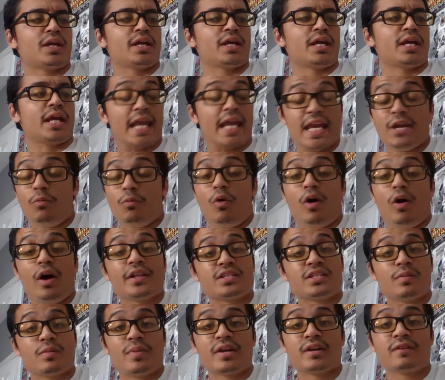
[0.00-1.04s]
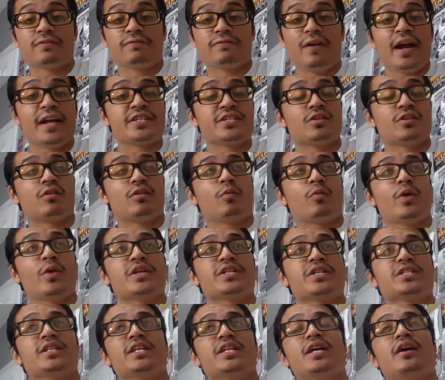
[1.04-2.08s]
he wants the big fights.
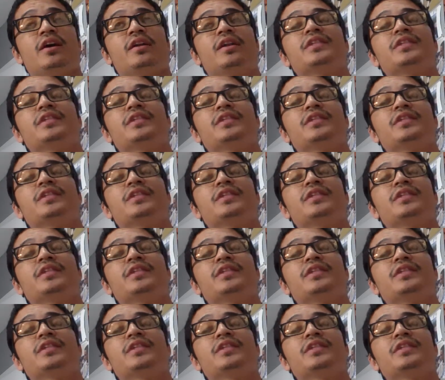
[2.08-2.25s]
Recently on